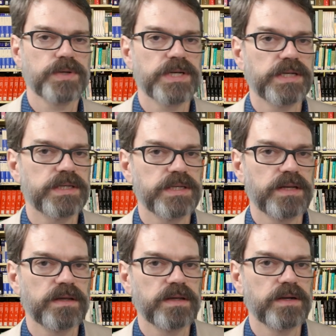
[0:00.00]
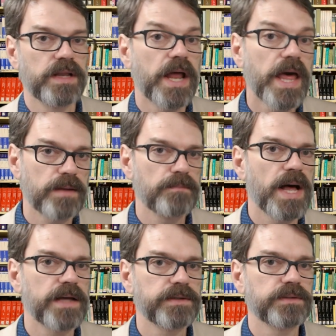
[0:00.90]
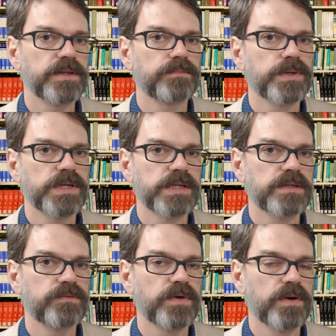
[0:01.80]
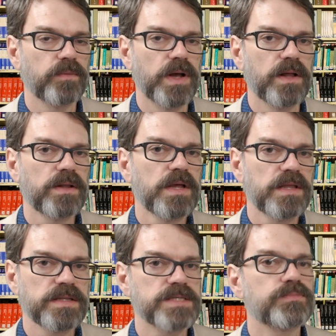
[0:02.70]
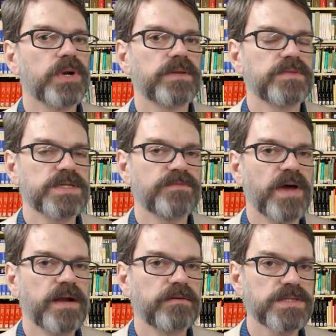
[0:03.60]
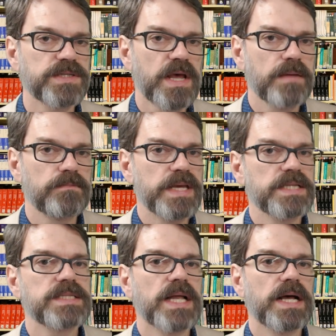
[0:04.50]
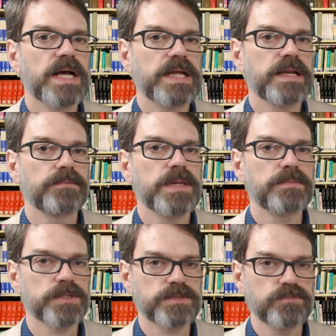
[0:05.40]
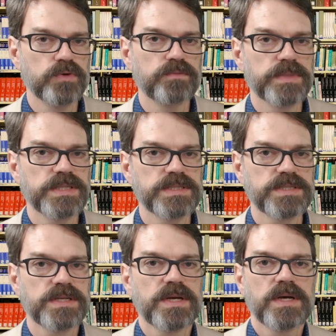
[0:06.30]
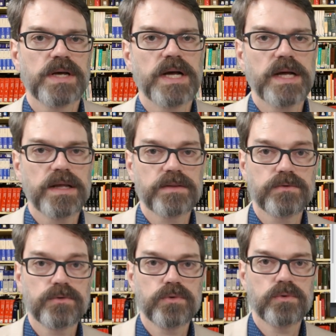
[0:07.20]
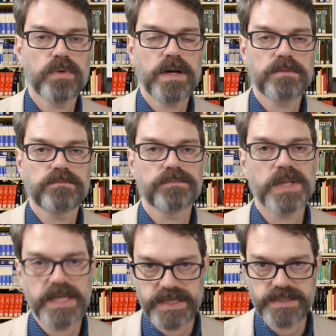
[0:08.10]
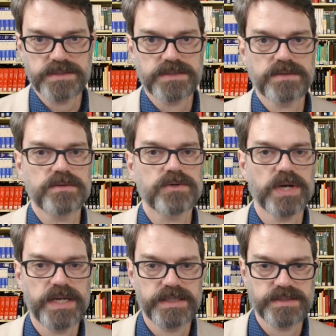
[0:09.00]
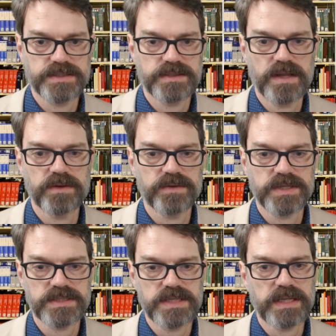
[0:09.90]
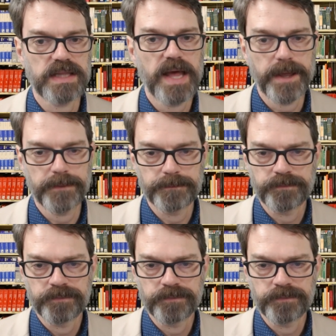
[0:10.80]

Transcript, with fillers: predicting, uh, had a model that predicted very well the spread of this virus based on people's movements uh, through uh, planes and trains and other things like that.